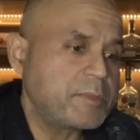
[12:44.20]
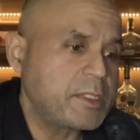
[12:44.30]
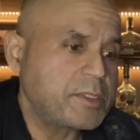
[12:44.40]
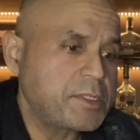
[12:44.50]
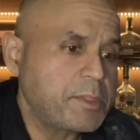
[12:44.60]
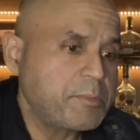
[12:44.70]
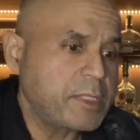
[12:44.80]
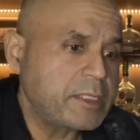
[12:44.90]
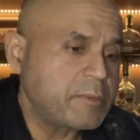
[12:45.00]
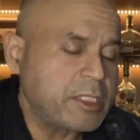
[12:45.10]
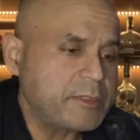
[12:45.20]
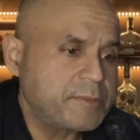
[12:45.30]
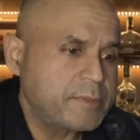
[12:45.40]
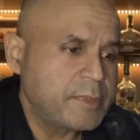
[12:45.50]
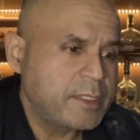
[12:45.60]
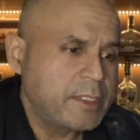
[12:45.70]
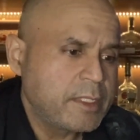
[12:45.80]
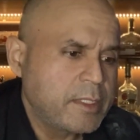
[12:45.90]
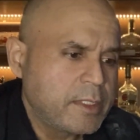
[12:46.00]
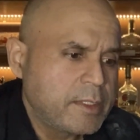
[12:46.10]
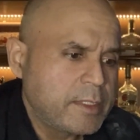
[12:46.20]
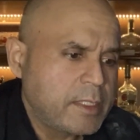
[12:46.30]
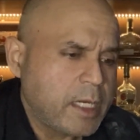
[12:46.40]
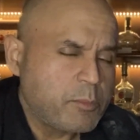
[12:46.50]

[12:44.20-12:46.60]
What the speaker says: shipment, but I